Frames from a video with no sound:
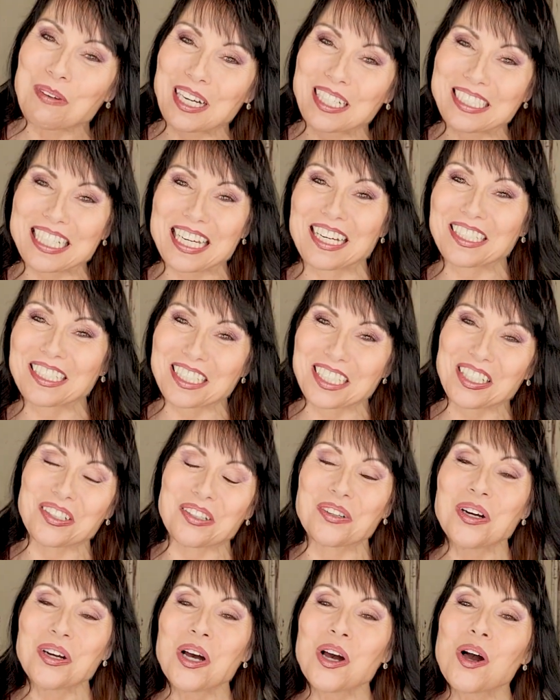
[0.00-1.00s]
by telling
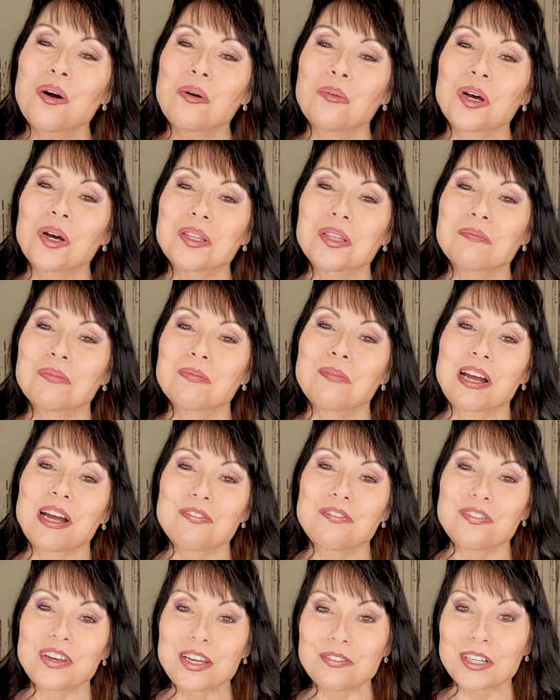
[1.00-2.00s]
you what my
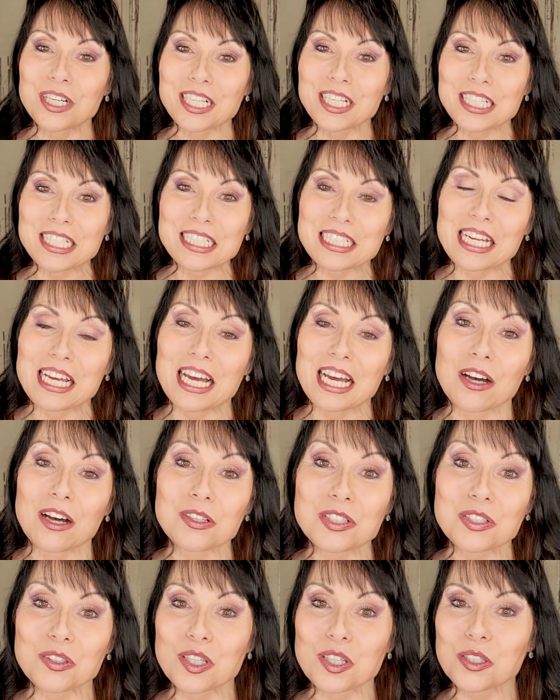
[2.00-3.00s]
favorite is
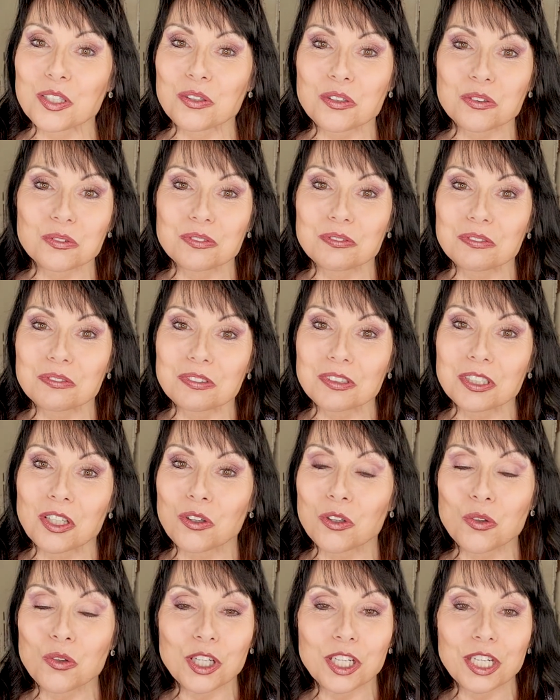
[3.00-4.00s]
now so that you don't, you
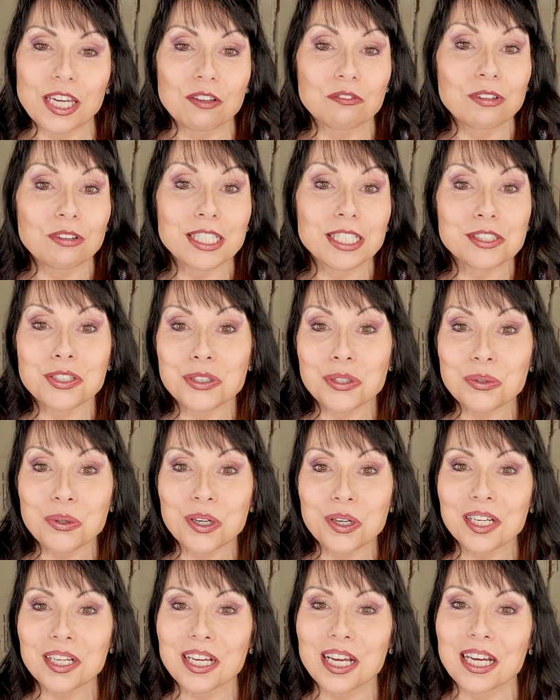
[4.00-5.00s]
know, you can get right to
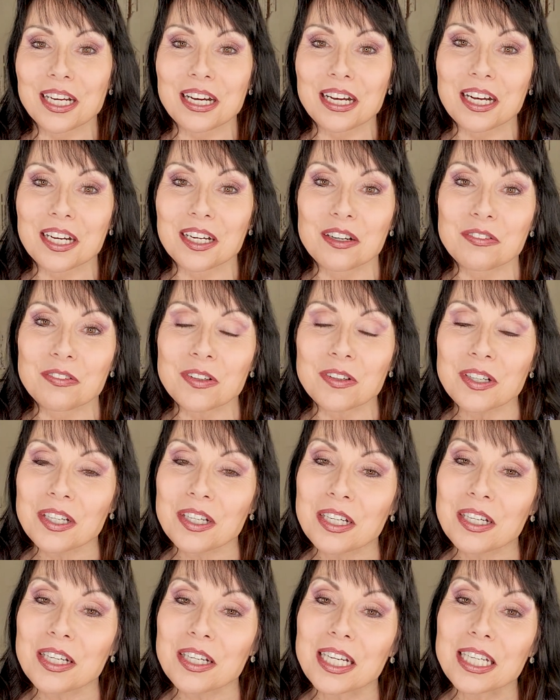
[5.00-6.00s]
it and kind of
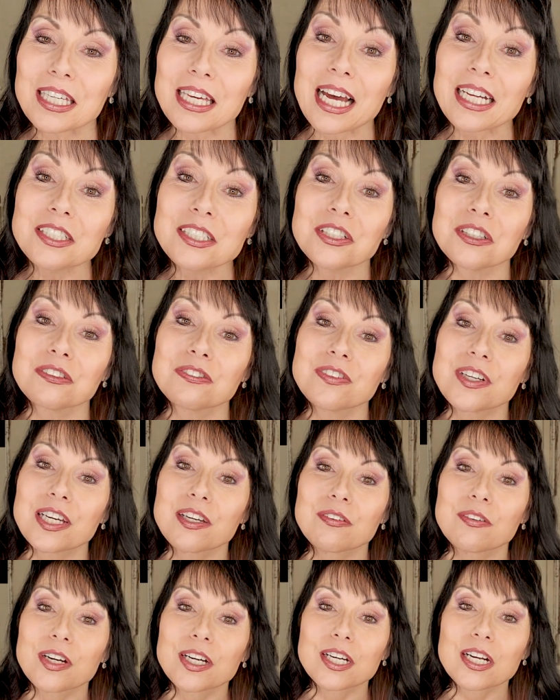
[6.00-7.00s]
get your
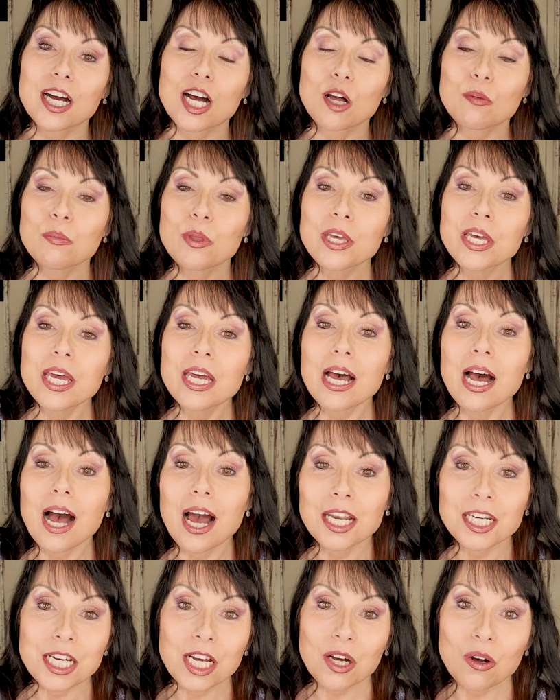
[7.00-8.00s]
favorite. Um,
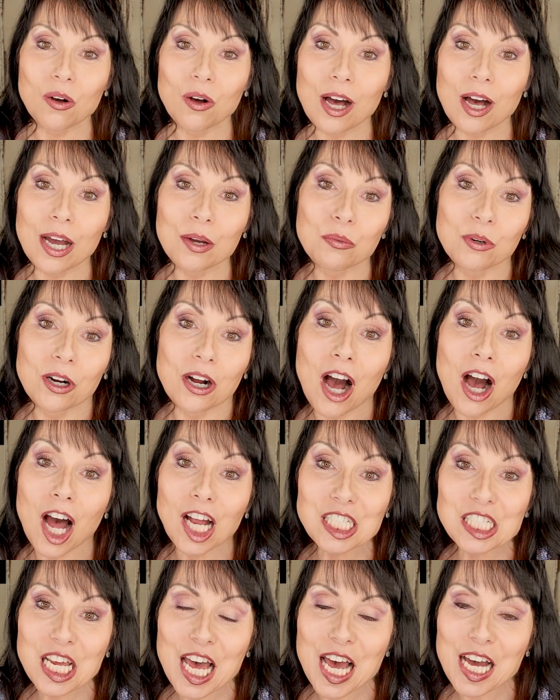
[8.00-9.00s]
now I wear
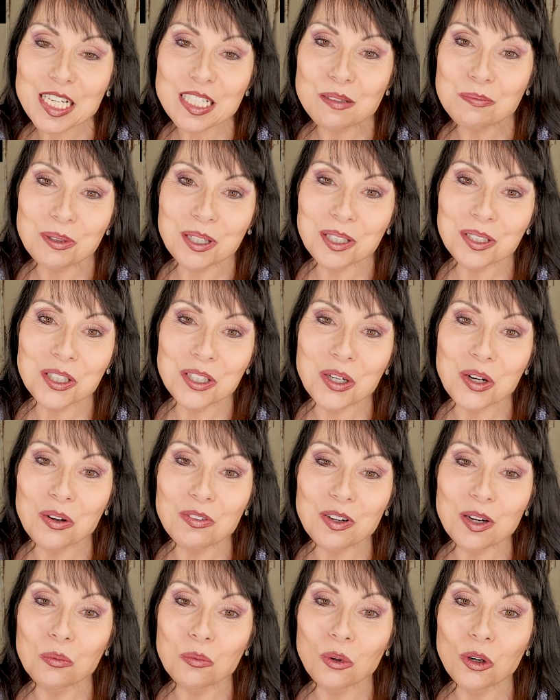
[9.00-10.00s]
contacts, but you know,
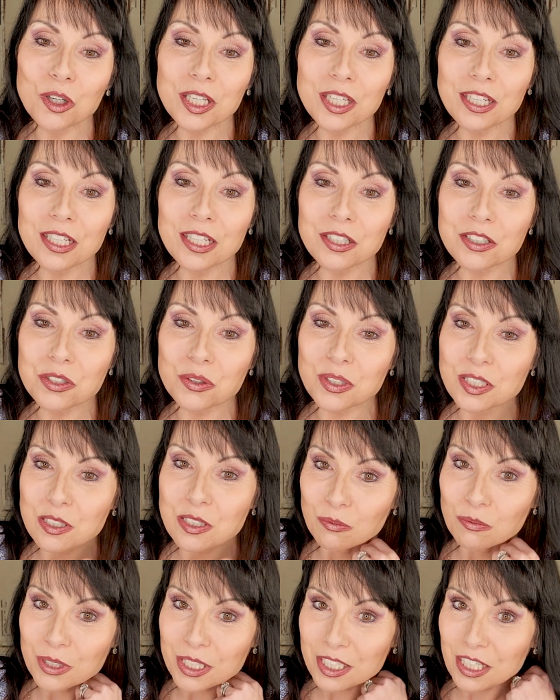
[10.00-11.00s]
if I'm working, doing
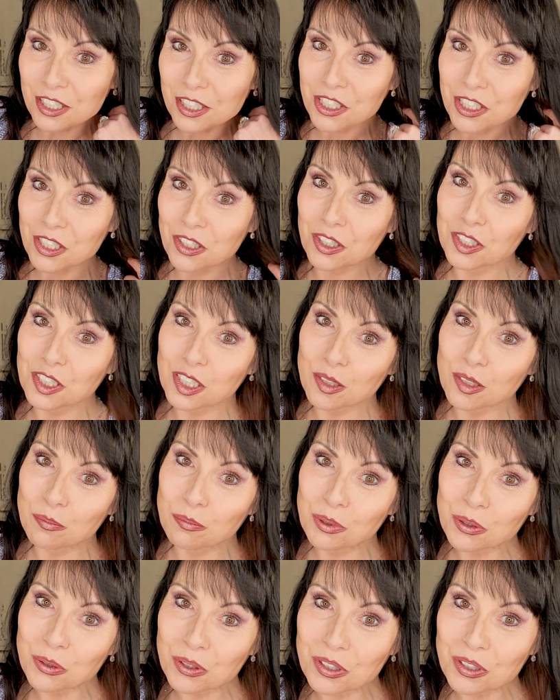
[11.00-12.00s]
some retouching on the
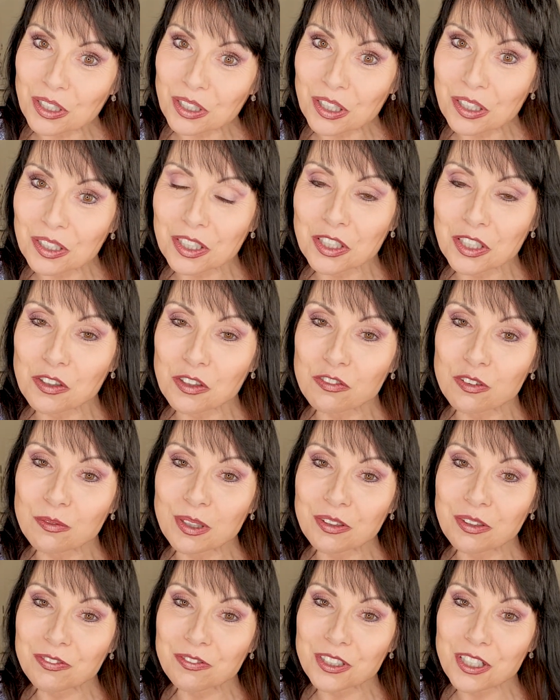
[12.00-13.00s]
computer, you know, for
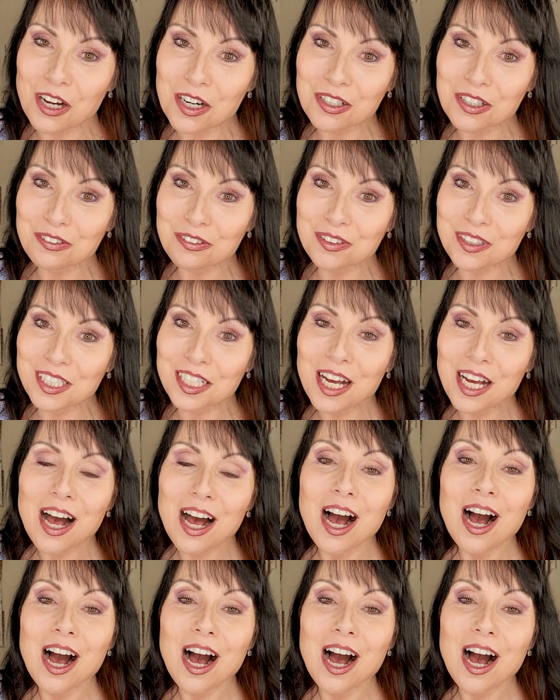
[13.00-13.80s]
my photography,